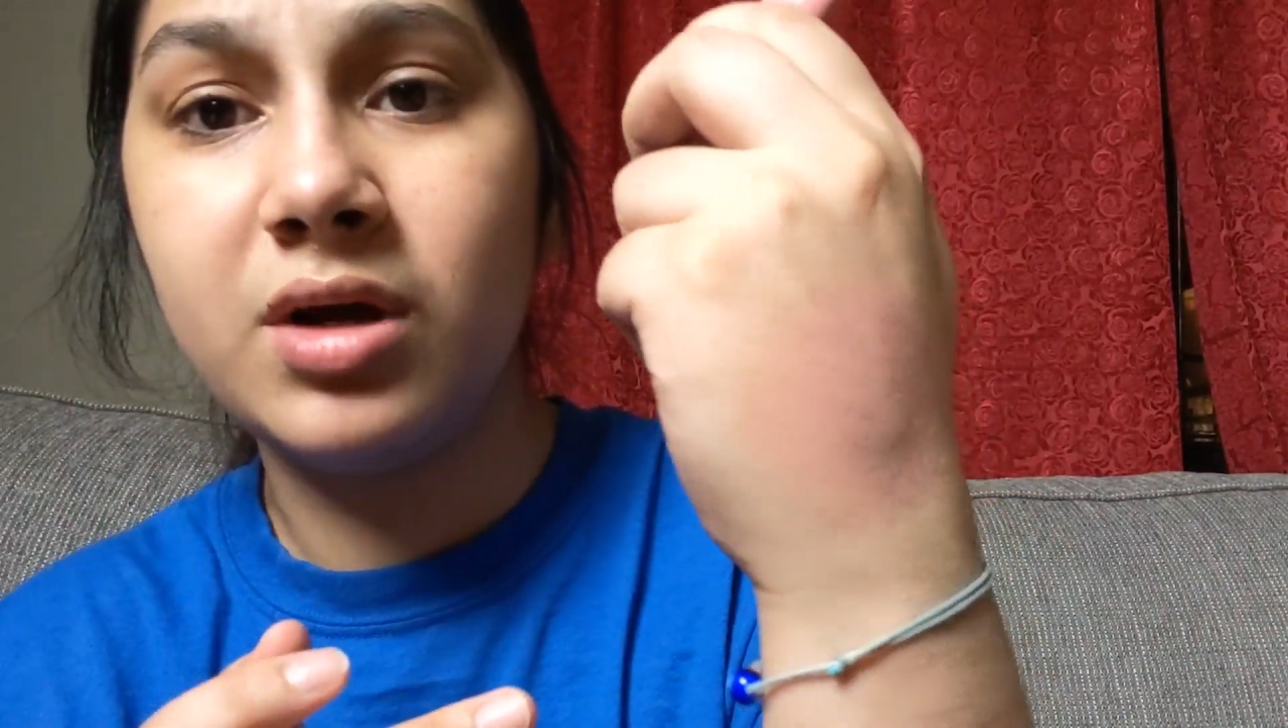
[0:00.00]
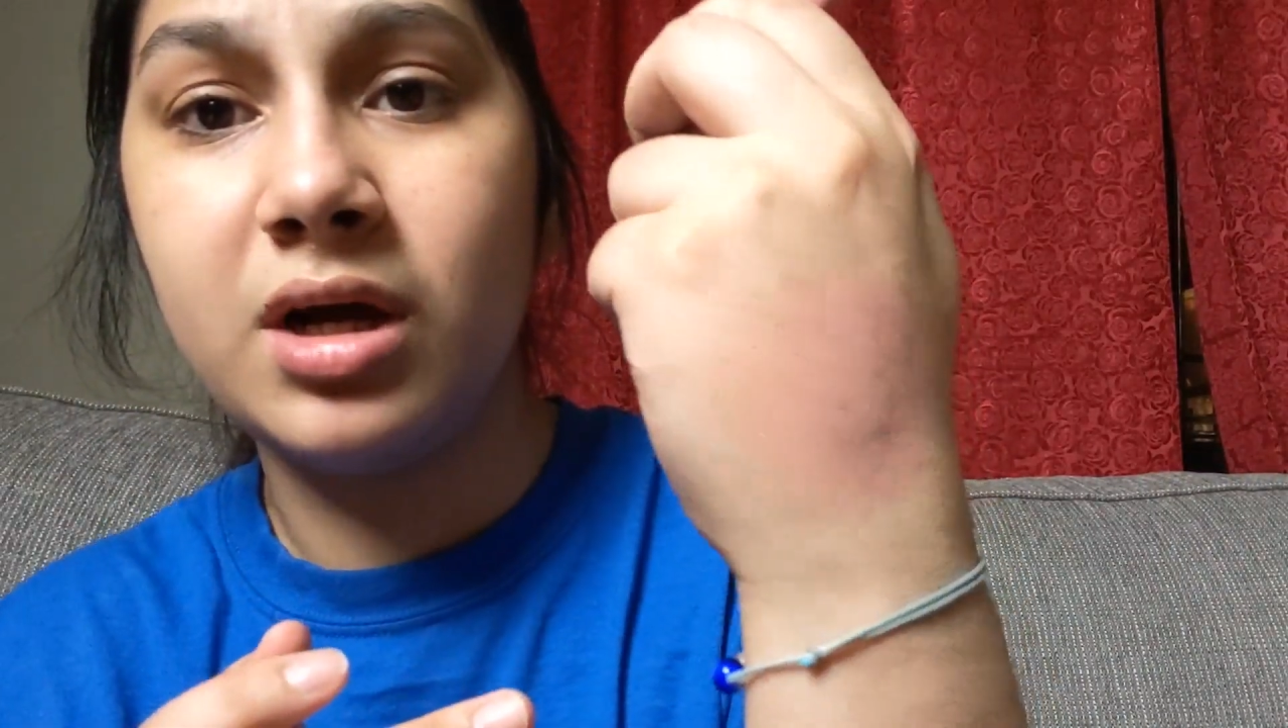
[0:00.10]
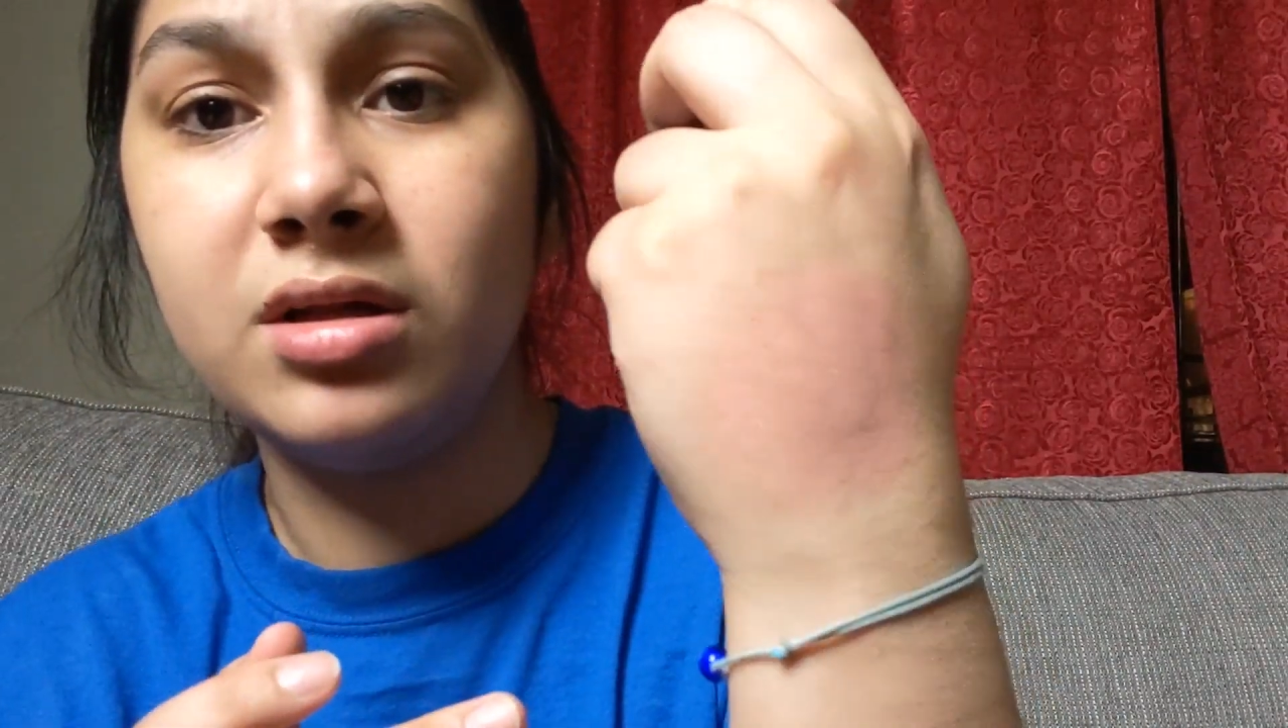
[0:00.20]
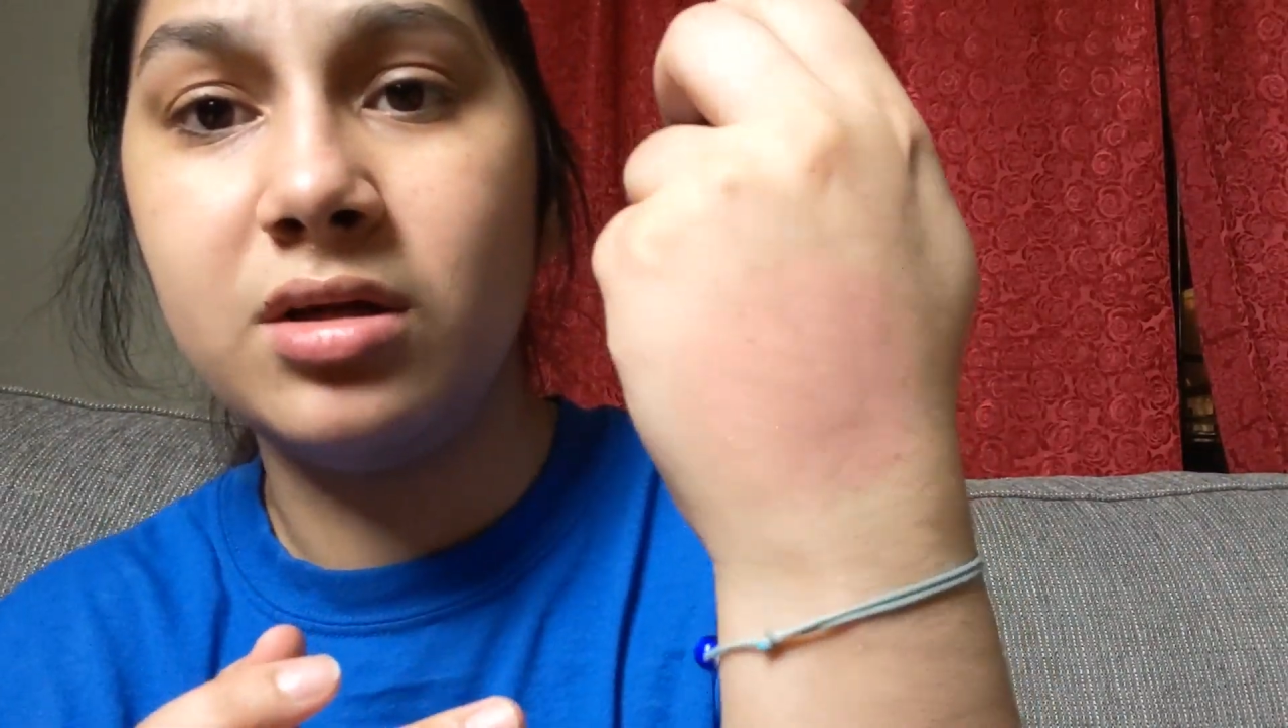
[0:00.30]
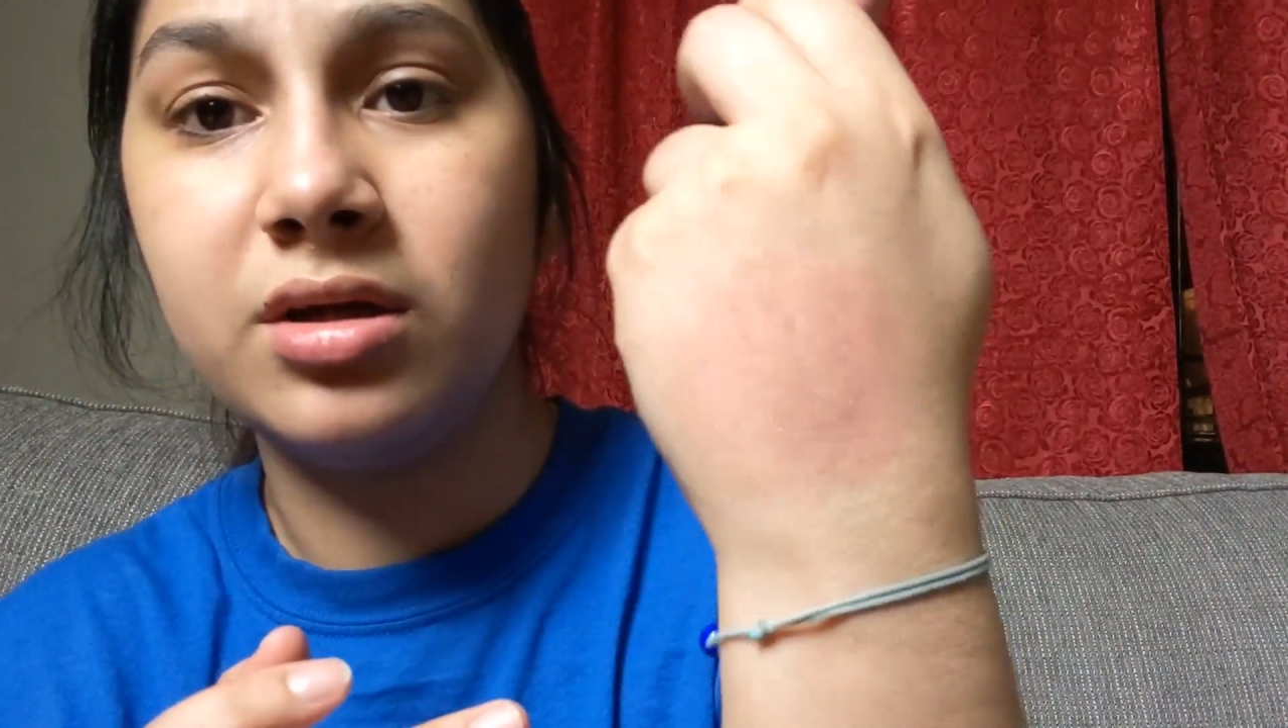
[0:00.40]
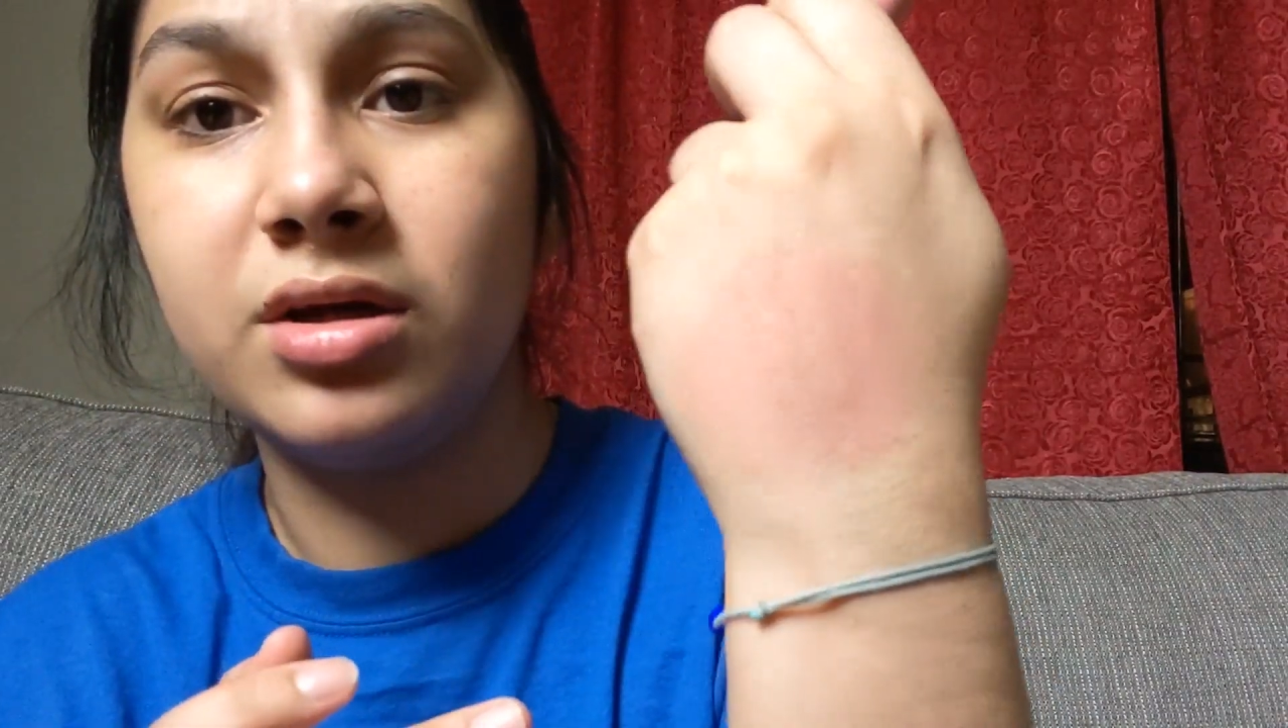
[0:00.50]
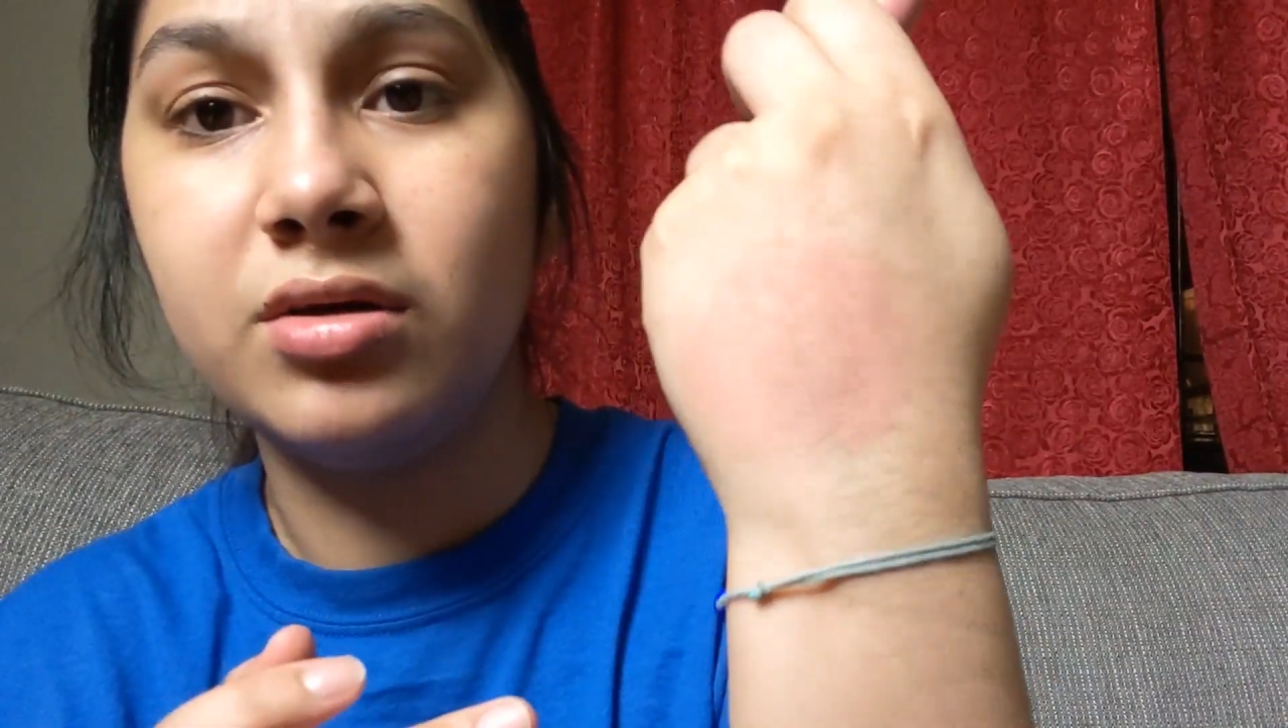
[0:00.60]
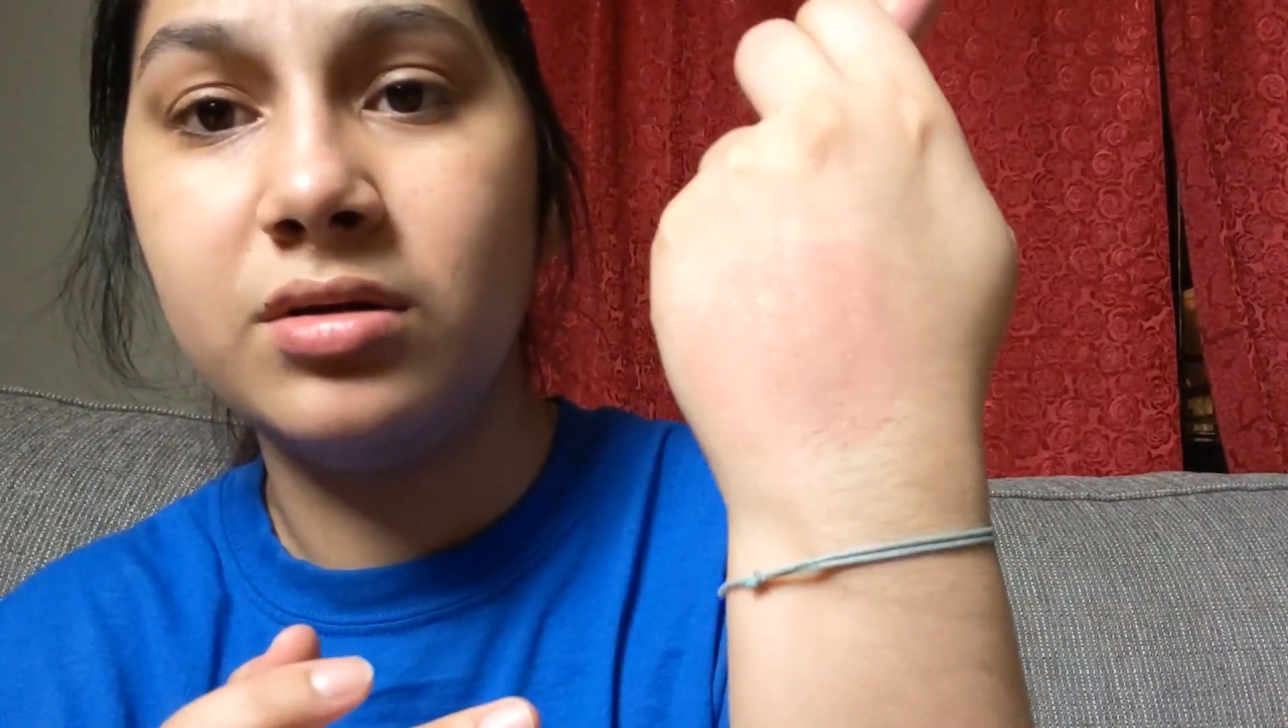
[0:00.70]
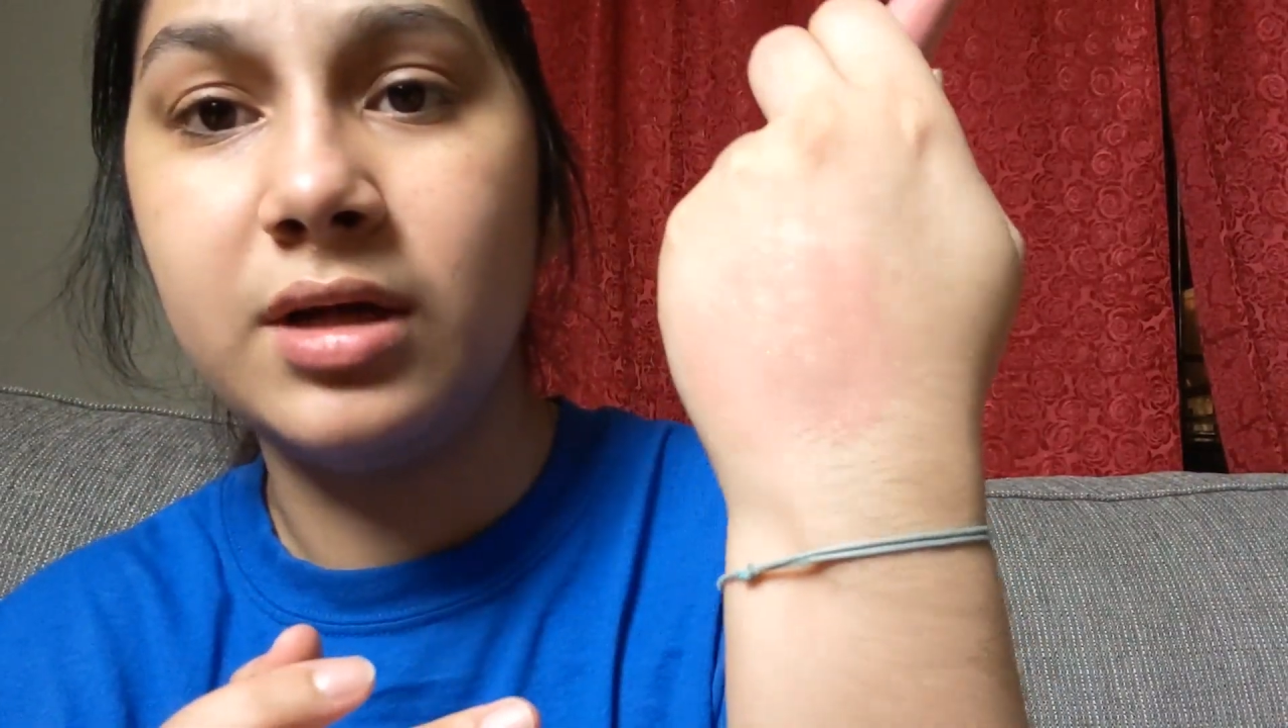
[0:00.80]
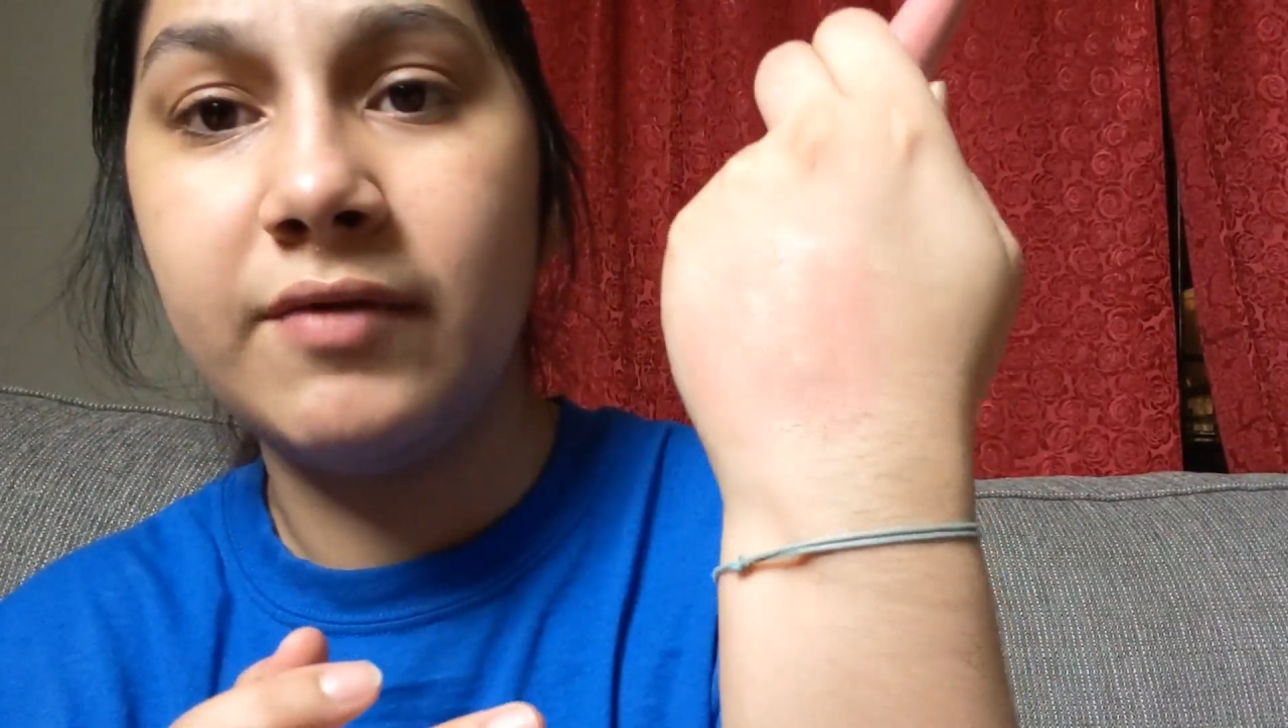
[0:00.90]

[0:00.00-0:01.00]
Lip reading: color, you know.